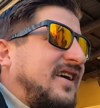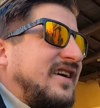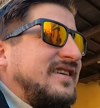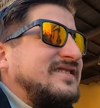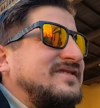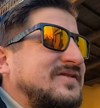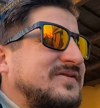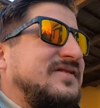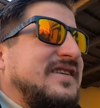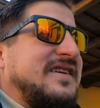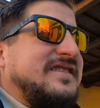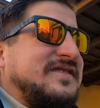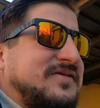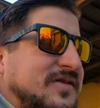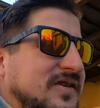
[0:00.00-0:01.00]
Alright, so
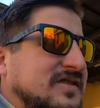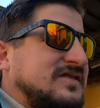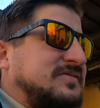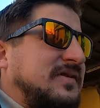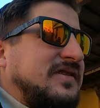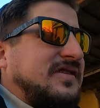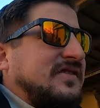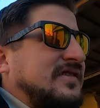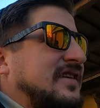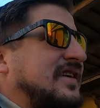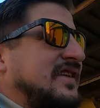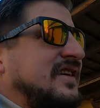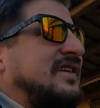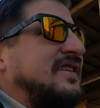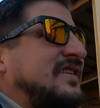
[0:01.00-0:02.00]
we're in the wrong spot
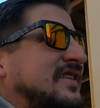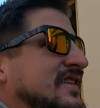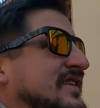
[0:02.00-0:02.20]
already.